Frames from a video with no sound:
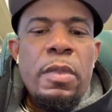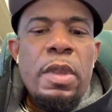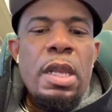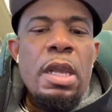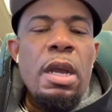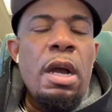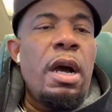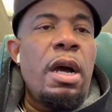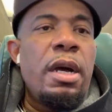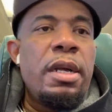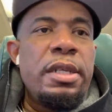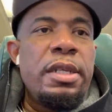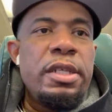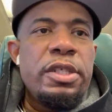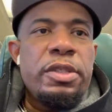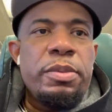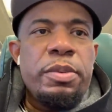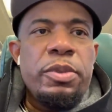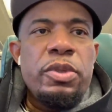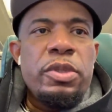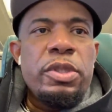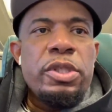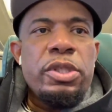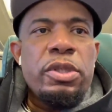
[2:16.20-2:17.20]
our
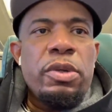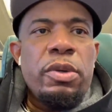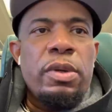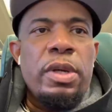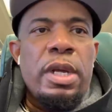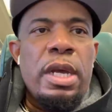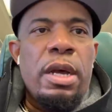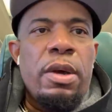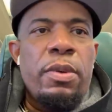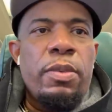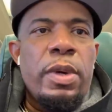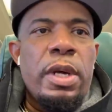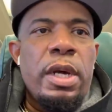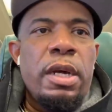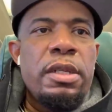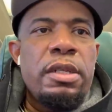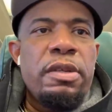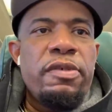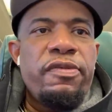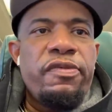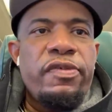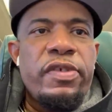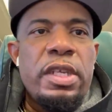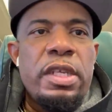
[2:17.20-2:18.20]
undisputed showdown with
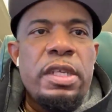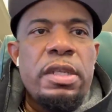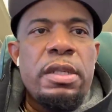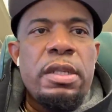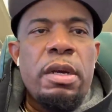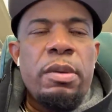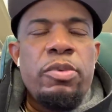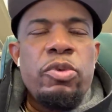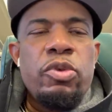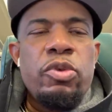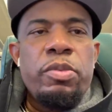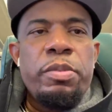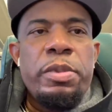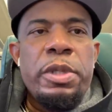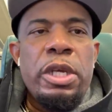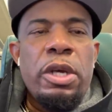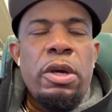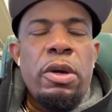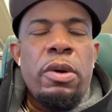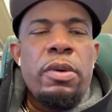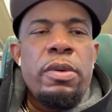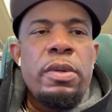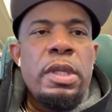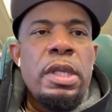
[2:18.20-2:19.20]
undefeated
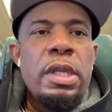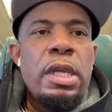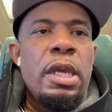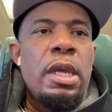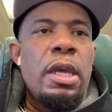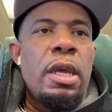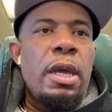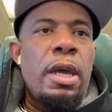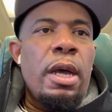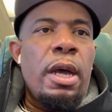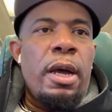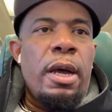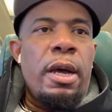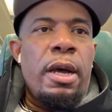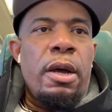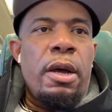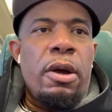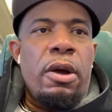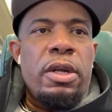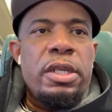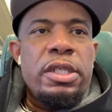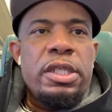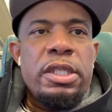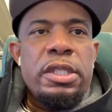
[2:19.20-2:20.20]
WBO
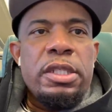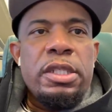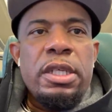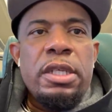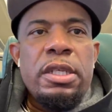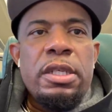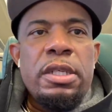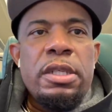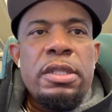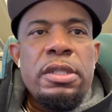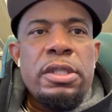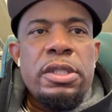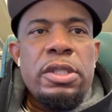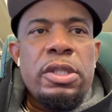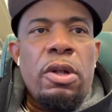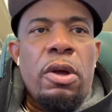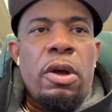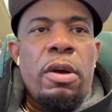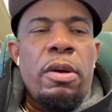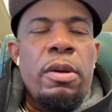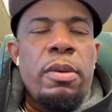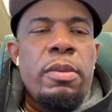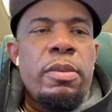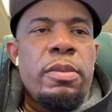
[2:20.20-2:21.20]
Argentinian
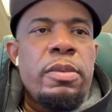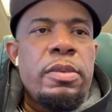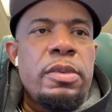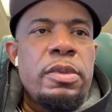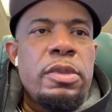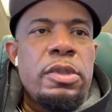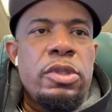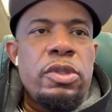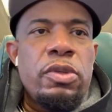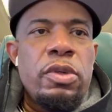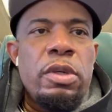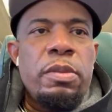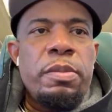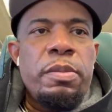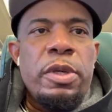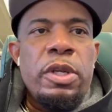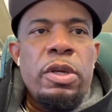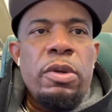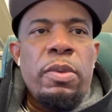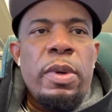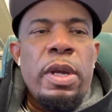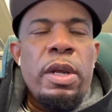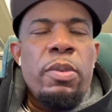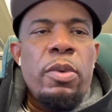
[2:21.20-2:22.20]
star junior
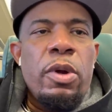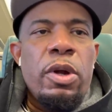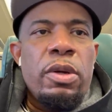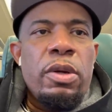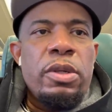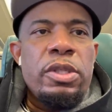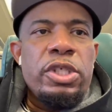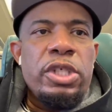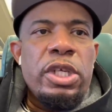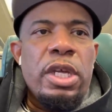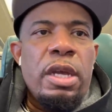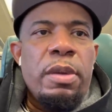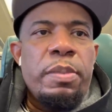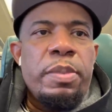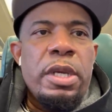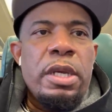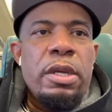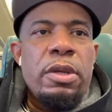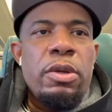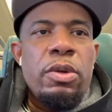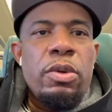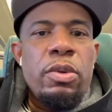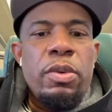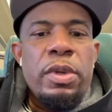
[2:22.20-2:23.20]
middleweight world
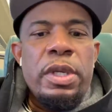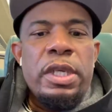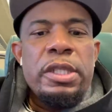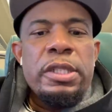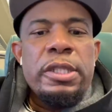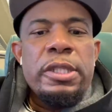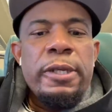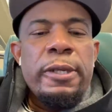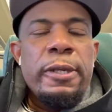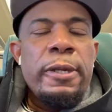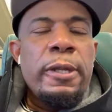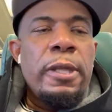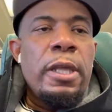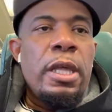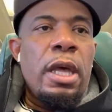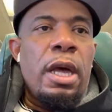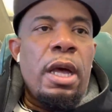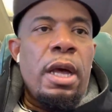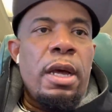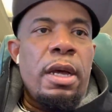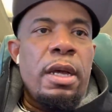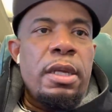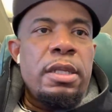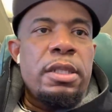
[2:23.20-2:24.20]
champion, who is
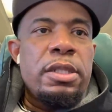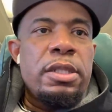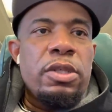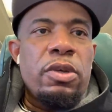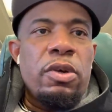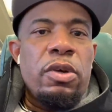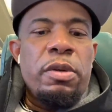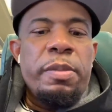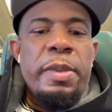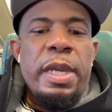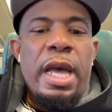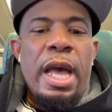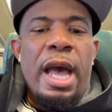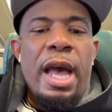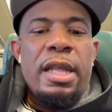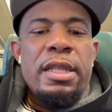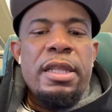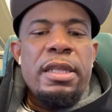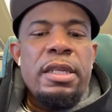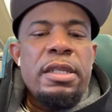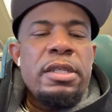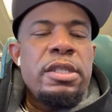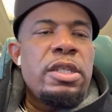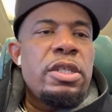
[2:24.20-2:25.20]
going to be a
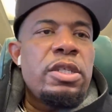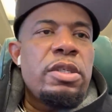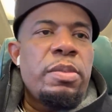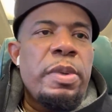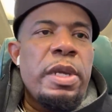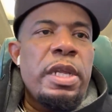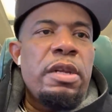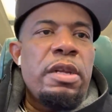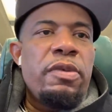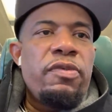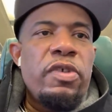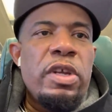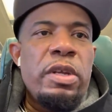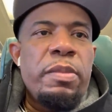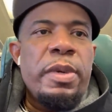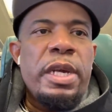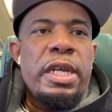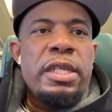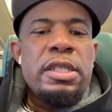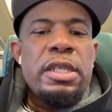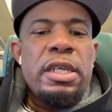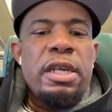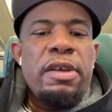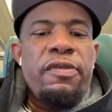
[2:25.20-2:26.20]
highly anticipated
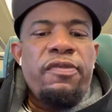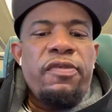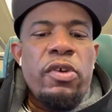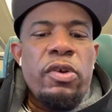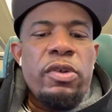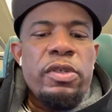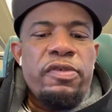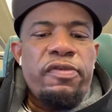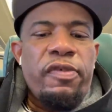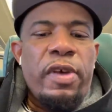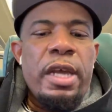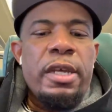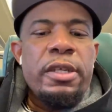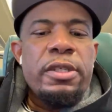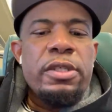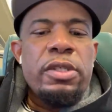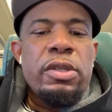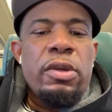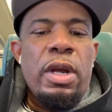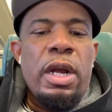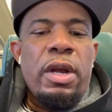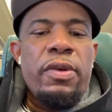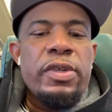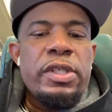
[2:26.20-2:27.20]
rematch of their first fight.
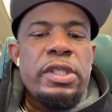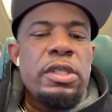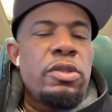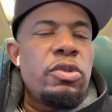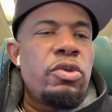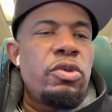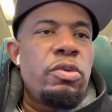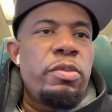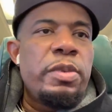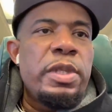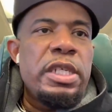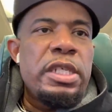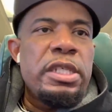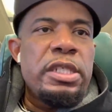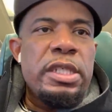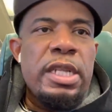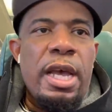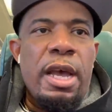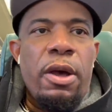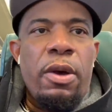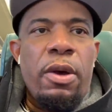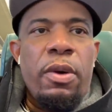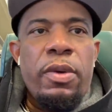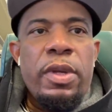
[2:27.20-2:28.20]
So Erickson Lubin is
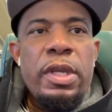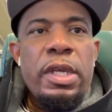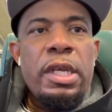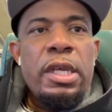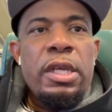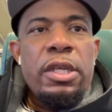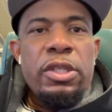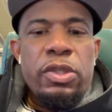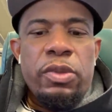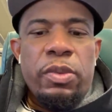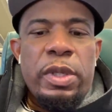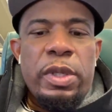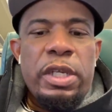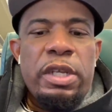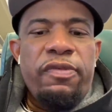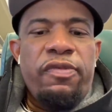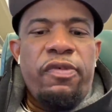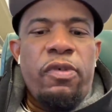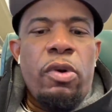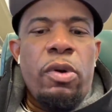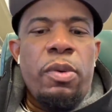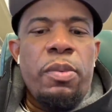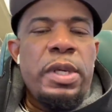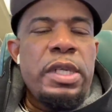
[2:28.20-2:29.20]
now
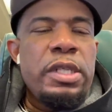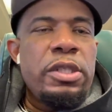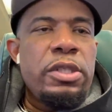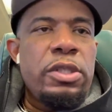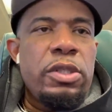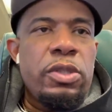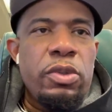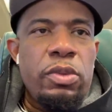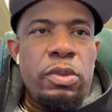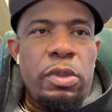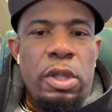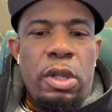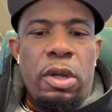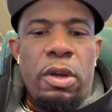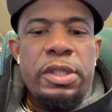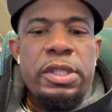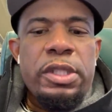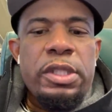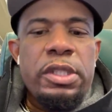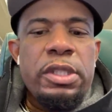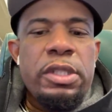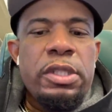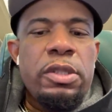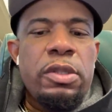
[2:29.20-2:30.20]
24 wins, 2
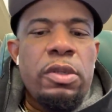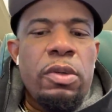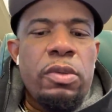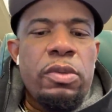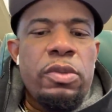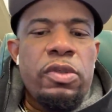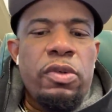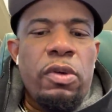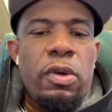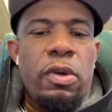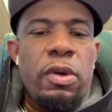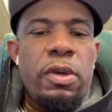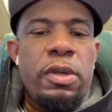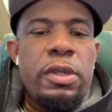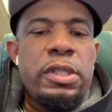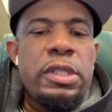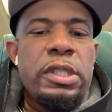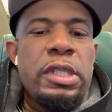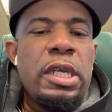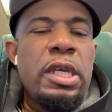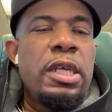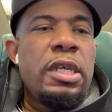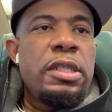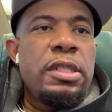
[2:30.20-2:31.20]
losses, no draws,
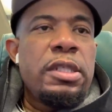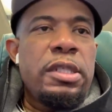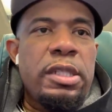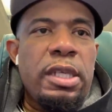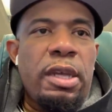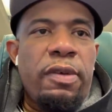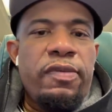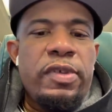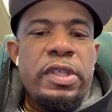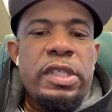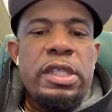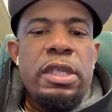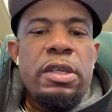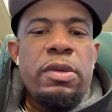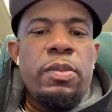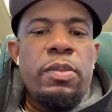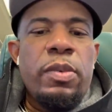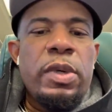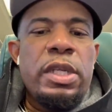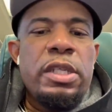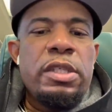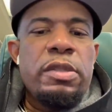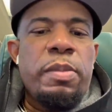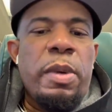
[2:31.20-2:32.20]
17
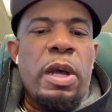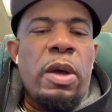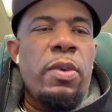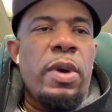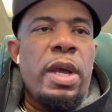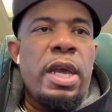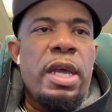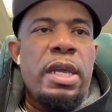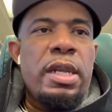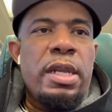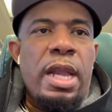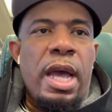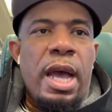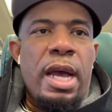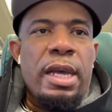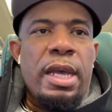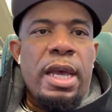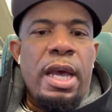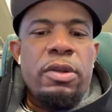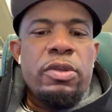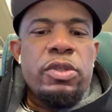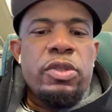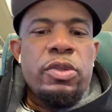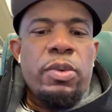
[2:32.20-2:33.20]
wins by way of
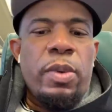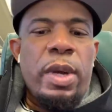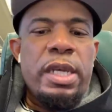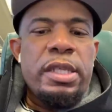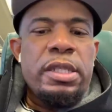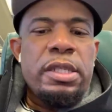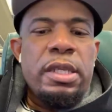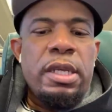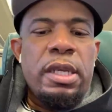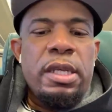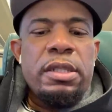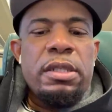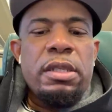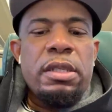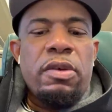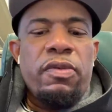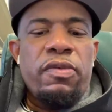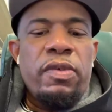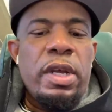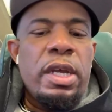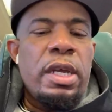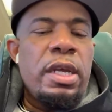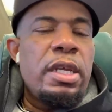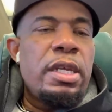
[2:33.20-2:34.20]
knockout twice in his
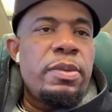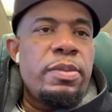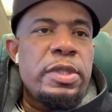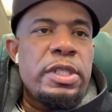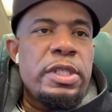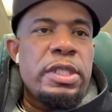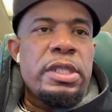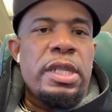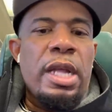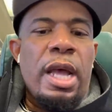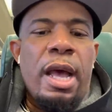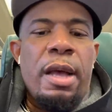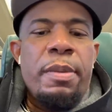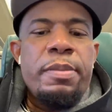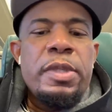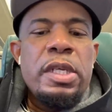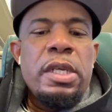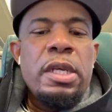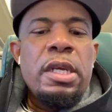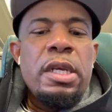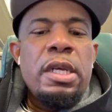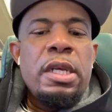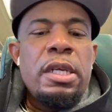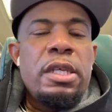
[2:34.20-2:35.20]
career. He was stopped.
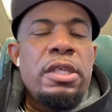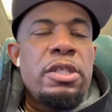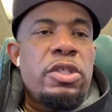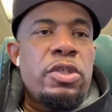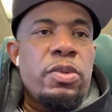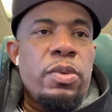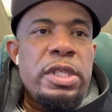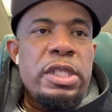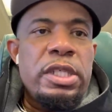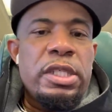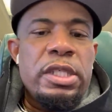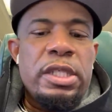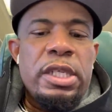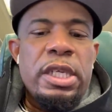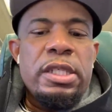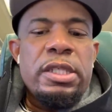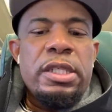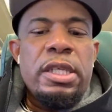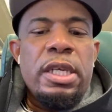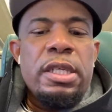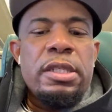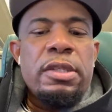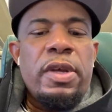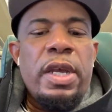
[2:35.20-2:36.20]
He's 26
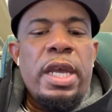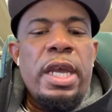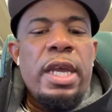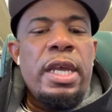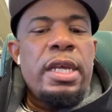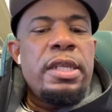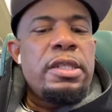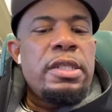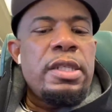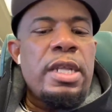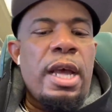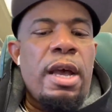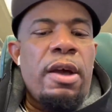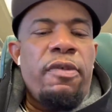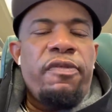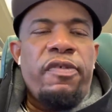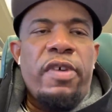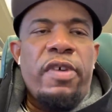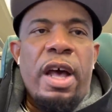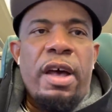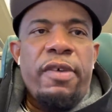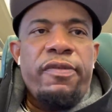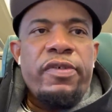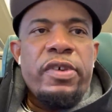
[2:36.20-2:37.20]
years of age now,
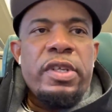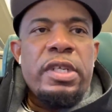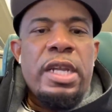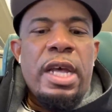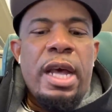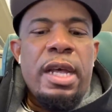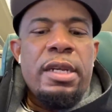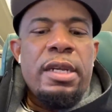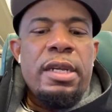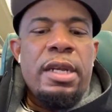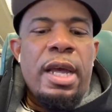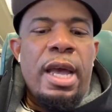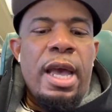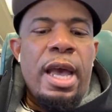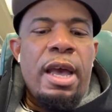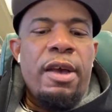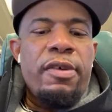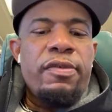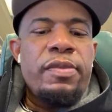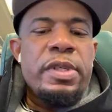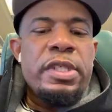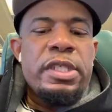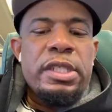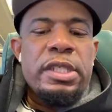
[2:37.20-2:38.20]

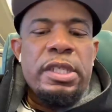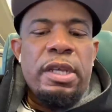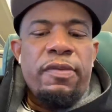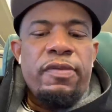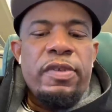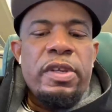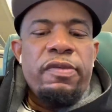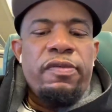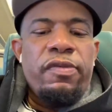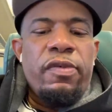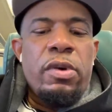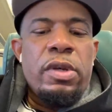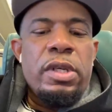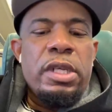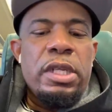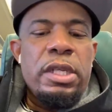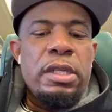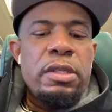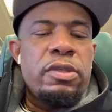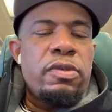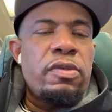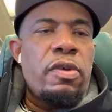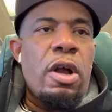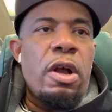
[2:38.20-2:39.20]
5'9.5" with a
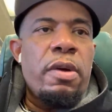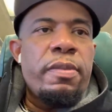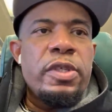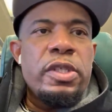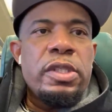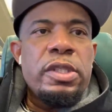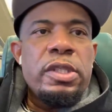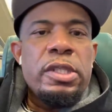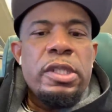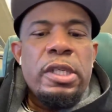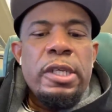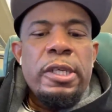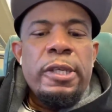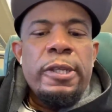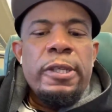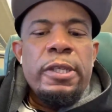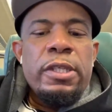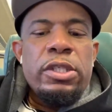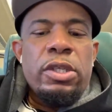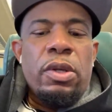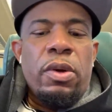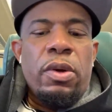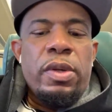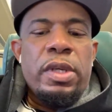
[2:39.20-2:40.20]
74-inch rumage.
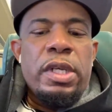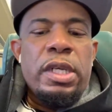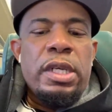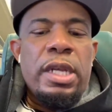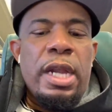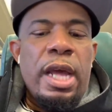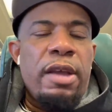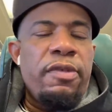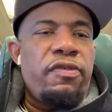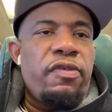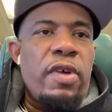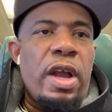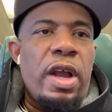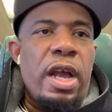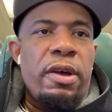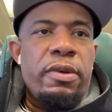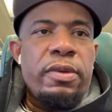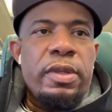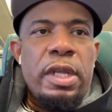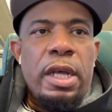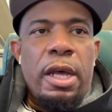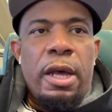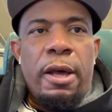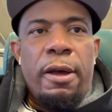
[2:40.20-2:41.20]
So in the ninth
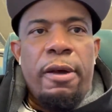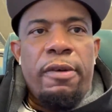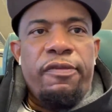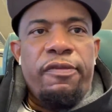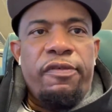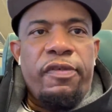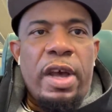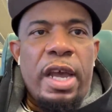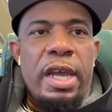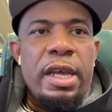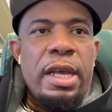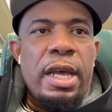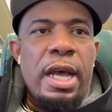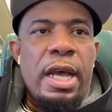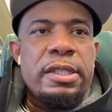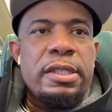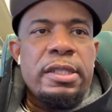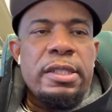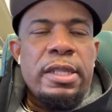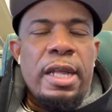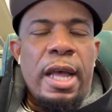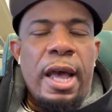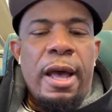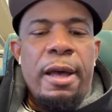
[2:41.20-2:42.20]
round, the fight got
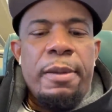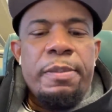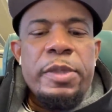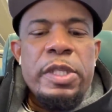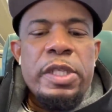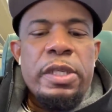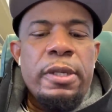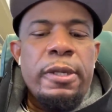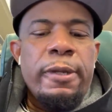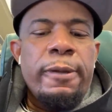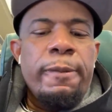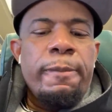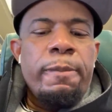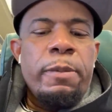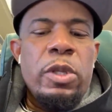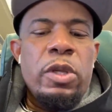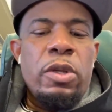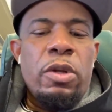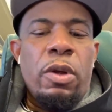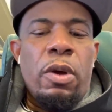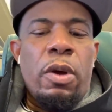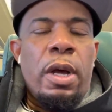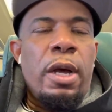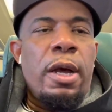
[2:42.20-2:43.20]
stopped,
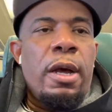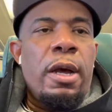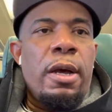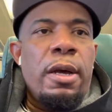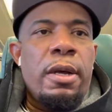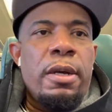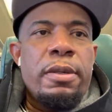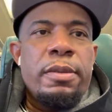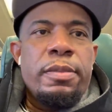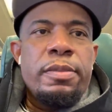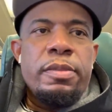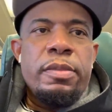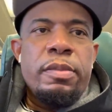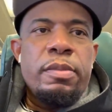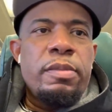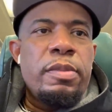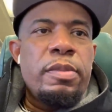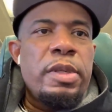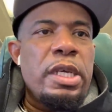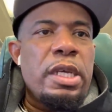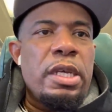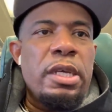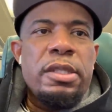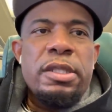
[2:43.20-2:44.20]

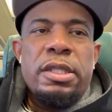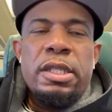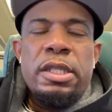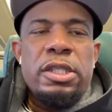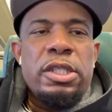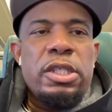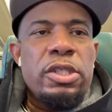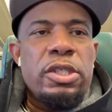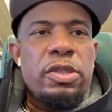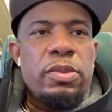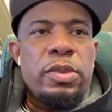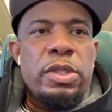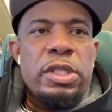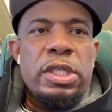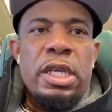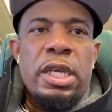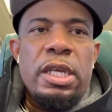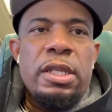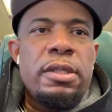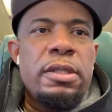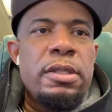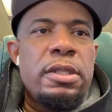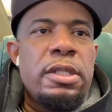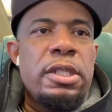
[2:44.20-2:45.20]
because he just was
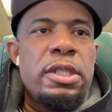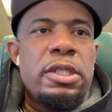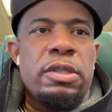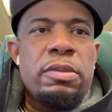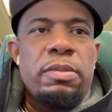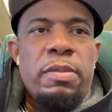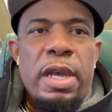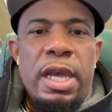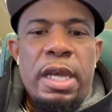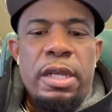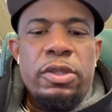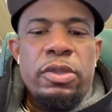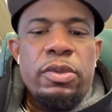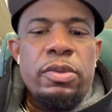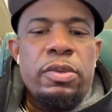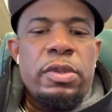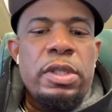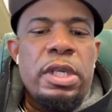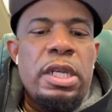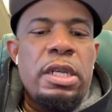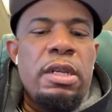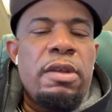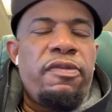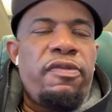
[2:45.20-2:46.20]
getting
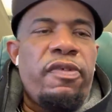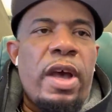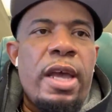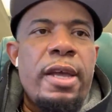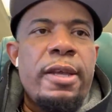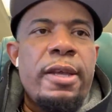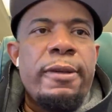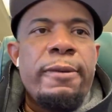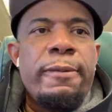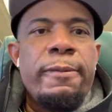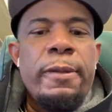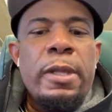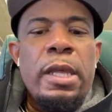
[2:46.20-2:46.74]
dismantled in the fight.